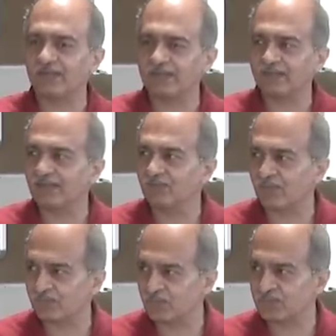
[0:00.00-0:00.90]
anything
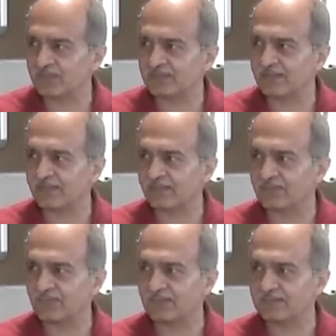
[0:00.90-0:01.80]
for future
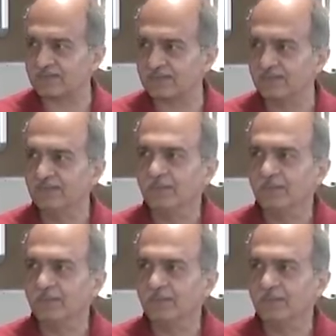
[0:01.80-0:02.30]
generations,